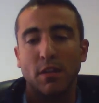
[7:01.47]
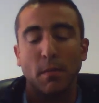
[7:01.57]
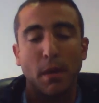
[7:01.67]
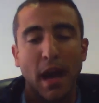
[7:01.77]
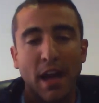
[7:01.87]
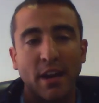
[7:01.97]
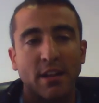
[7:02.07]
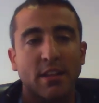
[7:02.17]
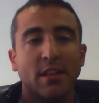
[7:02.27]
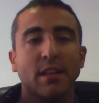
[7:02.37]

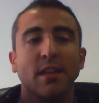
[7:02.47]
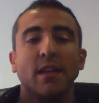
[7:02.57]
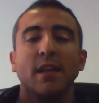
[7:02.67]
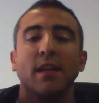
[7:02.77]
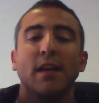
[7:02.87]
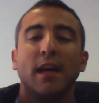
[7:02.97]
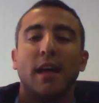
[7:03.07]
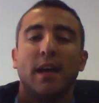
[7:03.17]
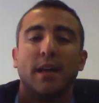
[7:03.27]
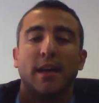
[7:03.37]
suppliers,
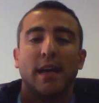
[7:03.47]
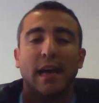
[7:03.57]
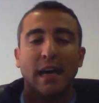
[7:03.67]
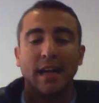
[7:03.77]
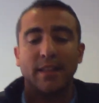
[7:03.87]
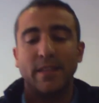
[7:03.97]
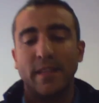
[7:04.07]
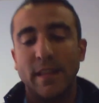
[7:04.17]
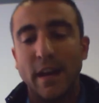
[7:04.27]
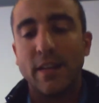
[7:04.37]

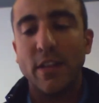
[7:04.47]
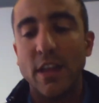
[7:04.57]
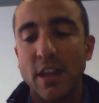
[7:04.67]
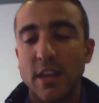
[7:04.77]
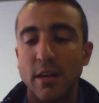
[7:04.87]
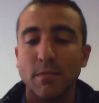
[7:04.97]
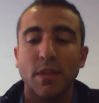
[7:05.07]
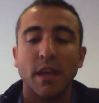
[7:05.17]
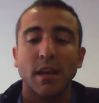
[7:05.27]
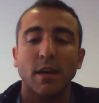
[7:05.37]
and this is
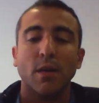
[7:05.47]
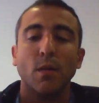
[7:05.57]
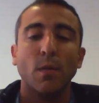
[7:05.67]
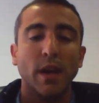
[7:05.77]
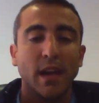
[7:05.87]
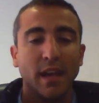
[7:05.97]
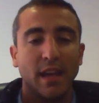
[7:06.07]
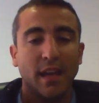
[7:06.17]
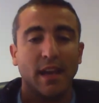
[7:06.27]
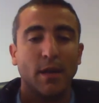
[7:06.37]
something
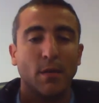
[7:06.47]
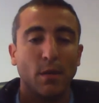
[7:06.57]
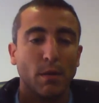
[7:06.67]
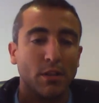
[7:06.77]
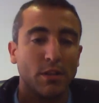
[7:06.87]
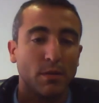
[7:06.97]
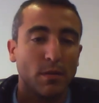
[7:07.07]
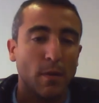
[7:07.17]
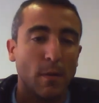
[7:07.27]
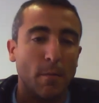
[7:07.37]
we want
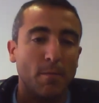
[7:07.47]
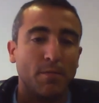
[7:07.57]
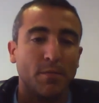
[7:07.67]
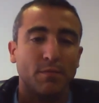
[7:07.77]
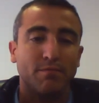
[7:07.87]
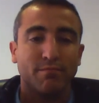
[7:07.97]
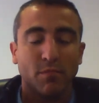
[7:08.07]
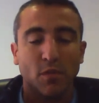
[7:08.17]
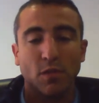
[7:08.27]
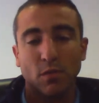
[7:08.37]
to
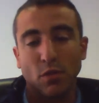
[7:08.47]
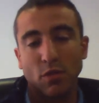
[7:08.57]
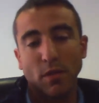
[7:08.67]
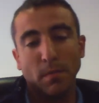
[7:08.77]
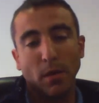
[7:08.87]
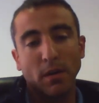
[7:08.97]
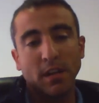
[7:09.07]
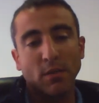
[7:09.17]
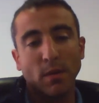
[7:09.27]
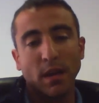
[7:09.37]
support
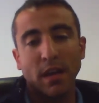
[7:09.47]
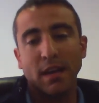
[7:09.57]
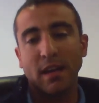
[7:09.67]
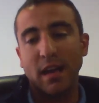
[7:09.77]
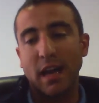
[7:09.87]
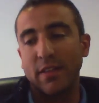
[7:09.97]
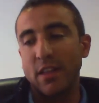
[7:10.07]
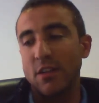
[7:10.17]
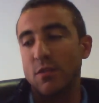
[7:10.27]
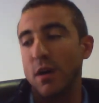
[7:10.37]
as well. And
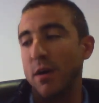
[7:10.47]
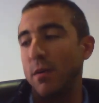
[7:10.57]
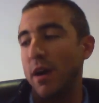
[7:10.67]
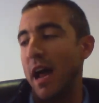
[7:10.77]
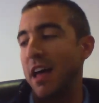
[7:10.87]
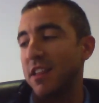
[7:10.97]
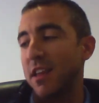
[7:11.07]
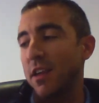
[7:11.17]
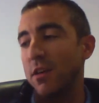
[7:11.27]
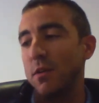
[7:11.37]
this is why we are
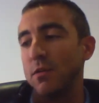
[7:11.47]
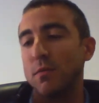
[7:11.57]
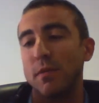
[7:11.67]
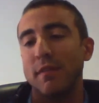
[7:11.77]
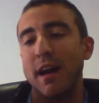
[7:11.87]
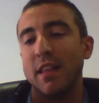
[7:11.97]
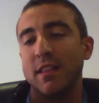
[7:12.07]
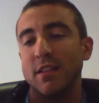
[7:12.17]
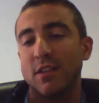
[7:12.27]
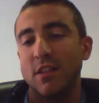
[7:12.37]
asking you to
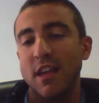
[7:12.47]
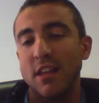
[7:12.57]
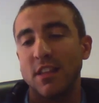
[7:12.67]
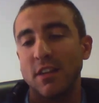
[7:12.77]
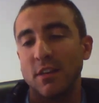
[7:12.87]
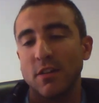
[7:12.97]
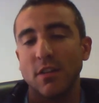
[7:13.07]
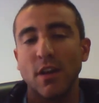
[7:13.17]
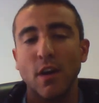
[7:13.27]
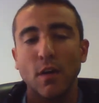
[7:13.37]
provide suggestions
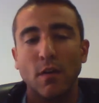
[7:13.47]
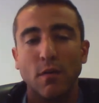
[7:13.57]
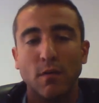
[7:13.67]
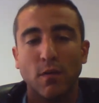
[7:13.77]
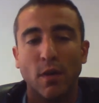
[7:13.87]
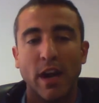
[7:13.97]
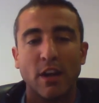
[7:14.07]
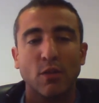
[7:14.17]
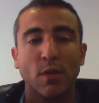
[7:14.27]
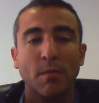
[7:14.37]
for
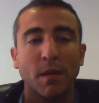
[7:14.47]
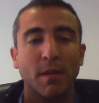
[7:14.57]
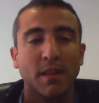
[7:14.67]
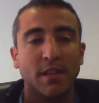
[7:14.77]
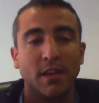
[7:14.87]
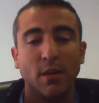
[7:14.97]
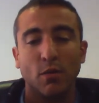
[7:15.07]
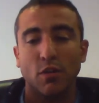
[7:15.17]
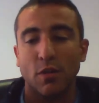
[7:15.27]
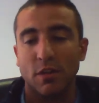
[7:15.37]
us to implement new
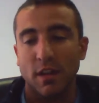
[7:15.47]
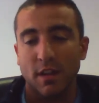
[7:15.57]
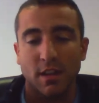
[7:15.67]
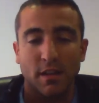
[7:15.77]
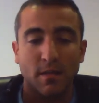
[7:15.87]
sources.